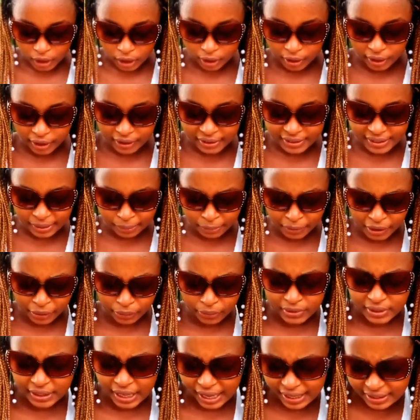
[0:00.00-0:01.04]
And somebody
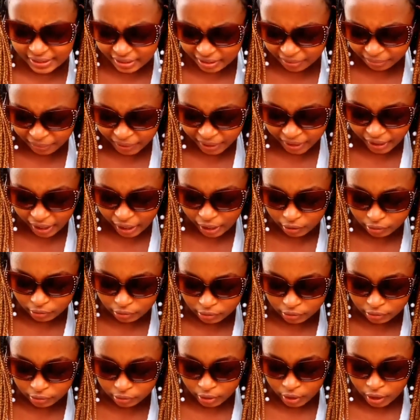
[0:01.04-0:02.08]
was asking me
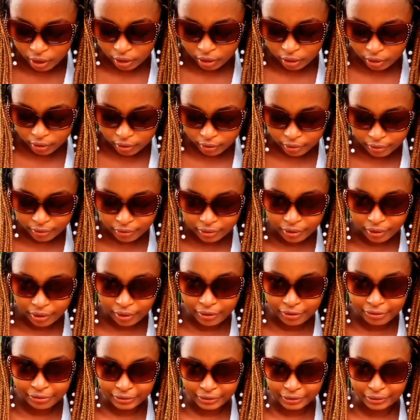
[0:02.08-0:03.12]
how
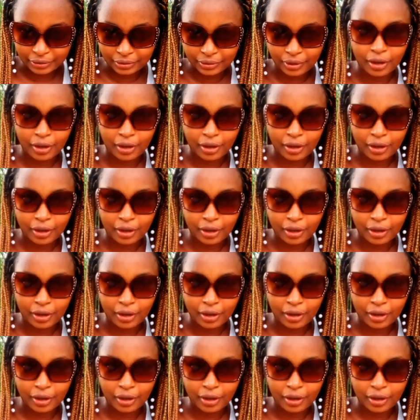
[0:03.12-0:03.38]
often